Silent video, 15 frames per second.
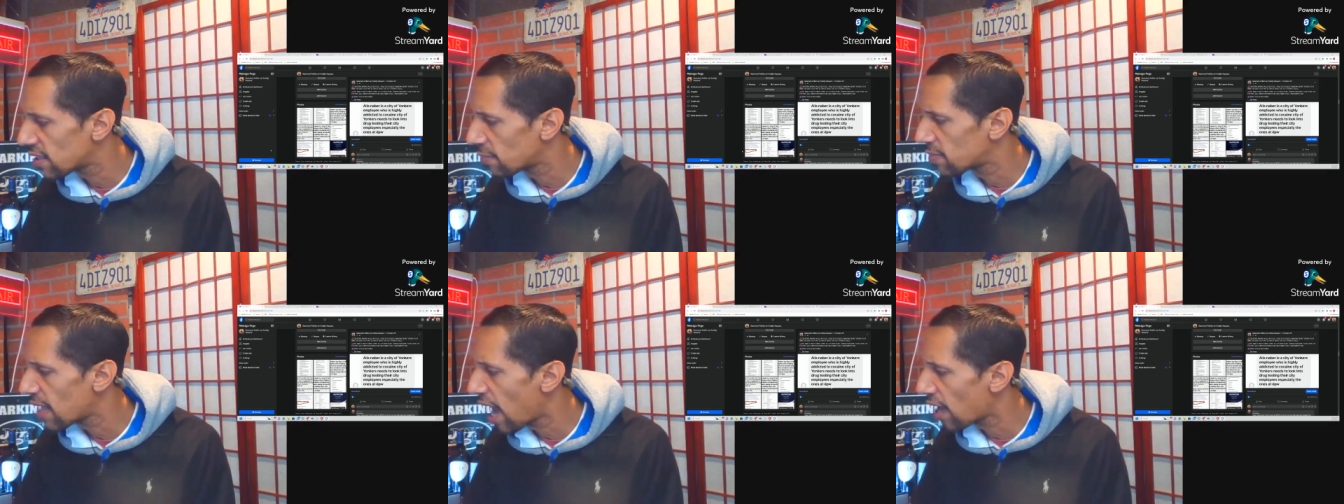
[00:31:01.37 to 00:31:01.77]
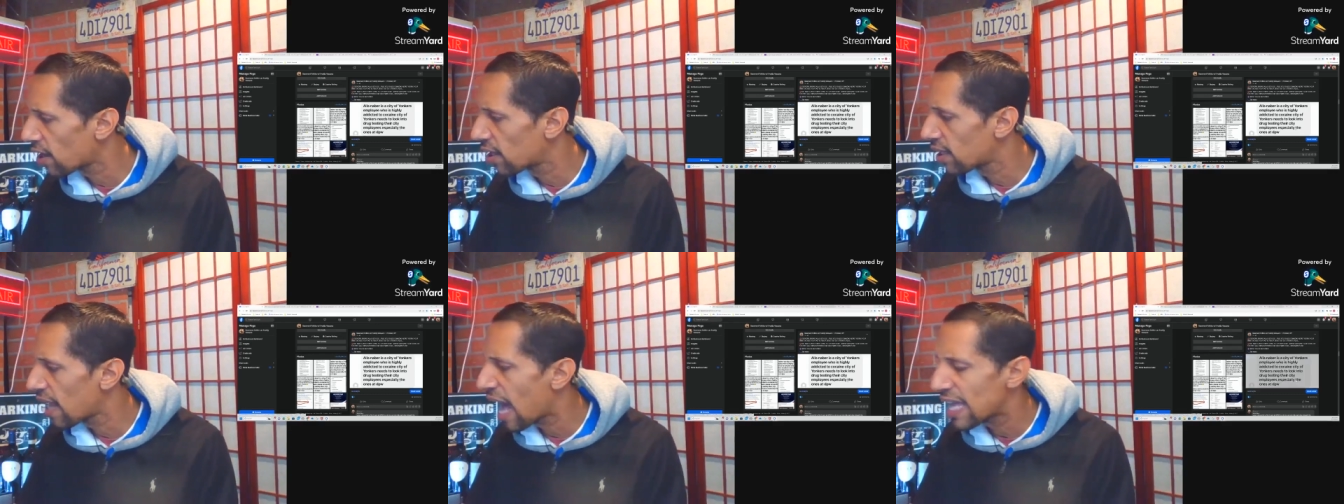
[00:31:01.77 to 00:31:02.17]
I'm tired of
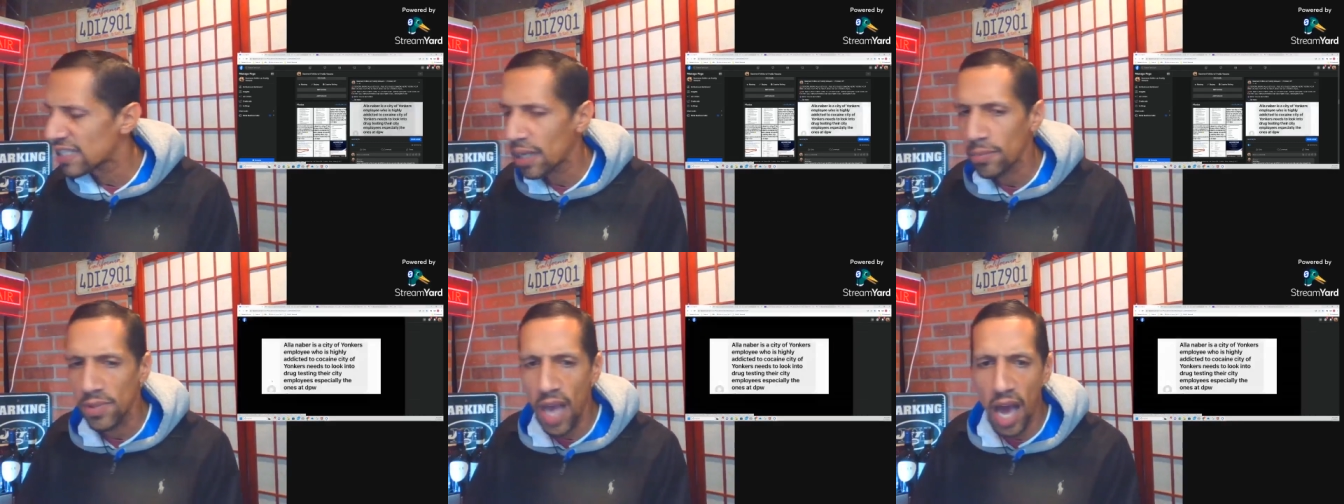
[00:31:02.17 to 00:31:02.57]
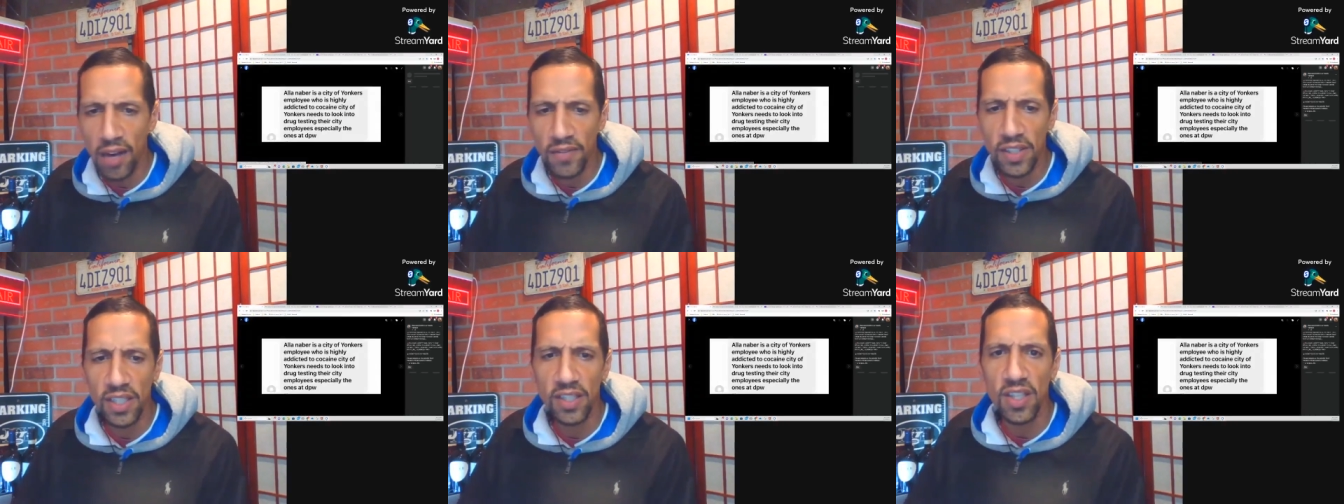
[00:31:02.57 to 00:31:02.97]
the lies. And I'm tired
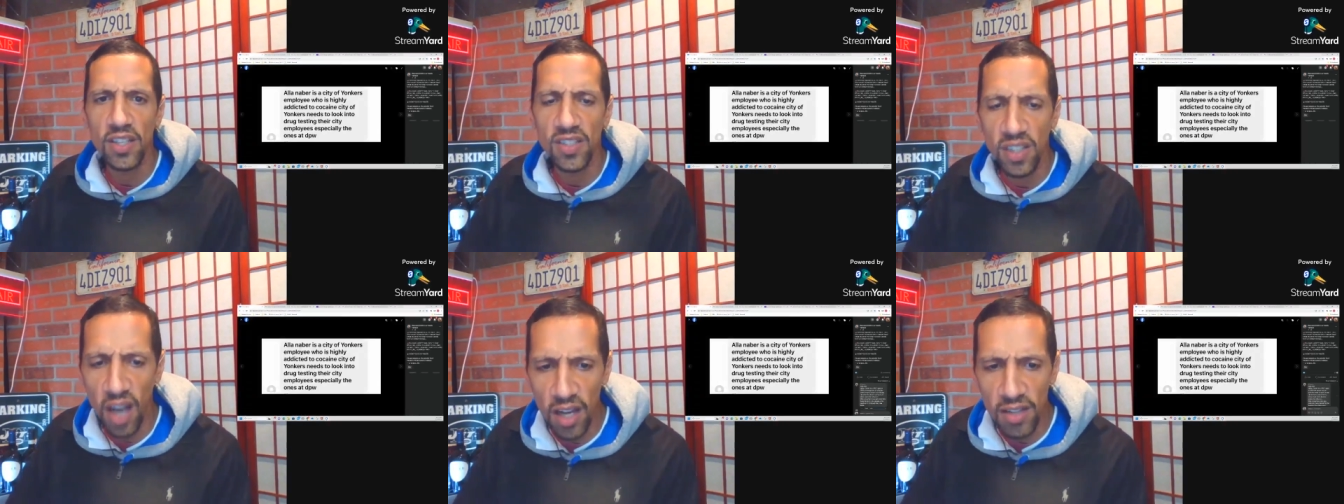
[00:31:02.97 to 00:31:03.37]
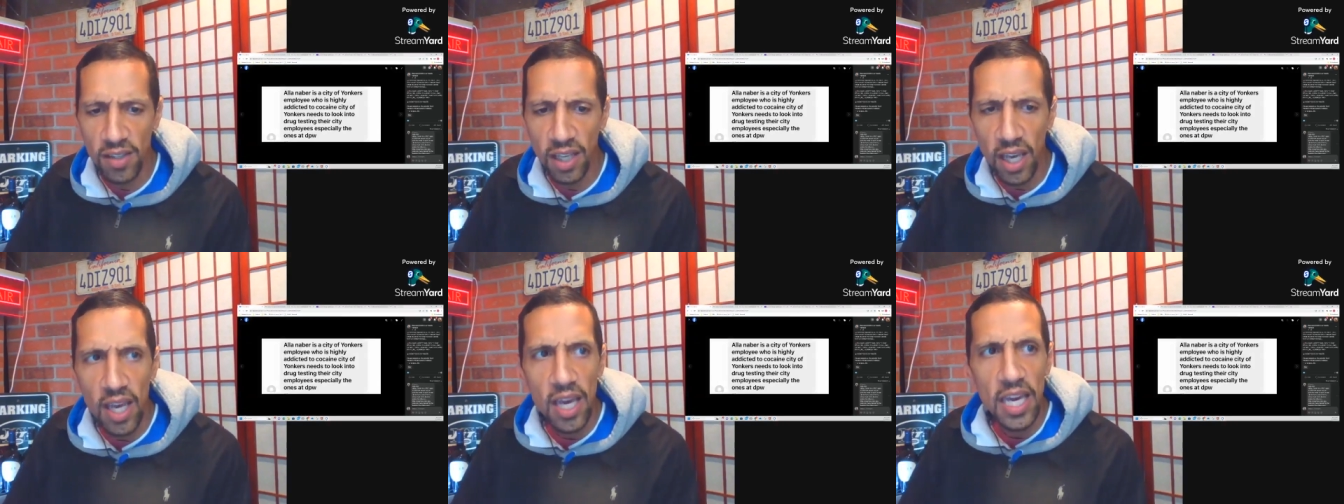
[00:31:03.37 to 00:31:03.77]
of the
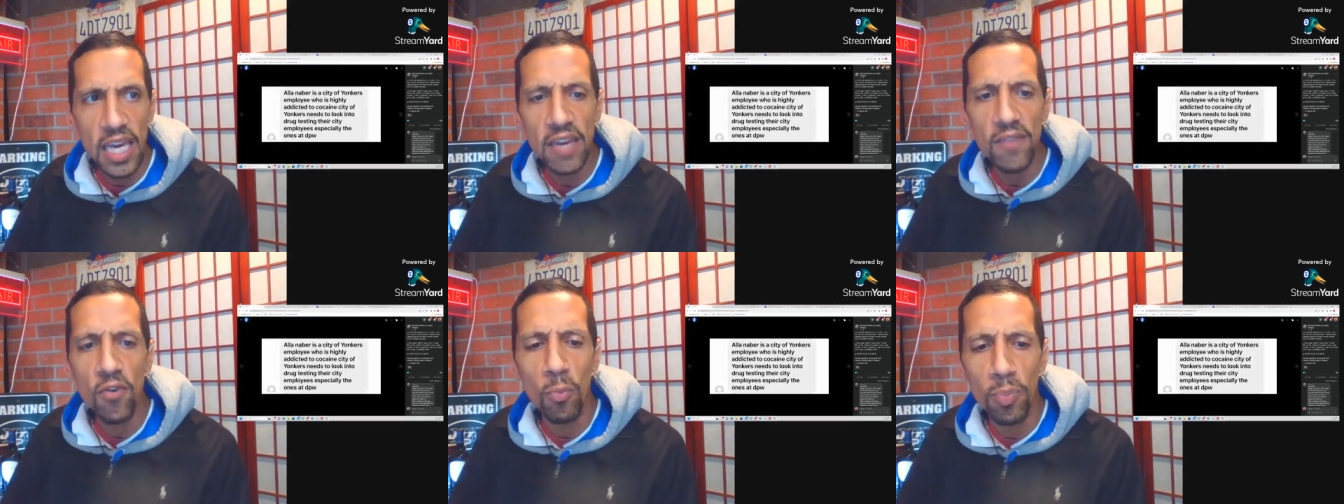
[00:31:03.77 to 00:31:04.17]
disgusting, evil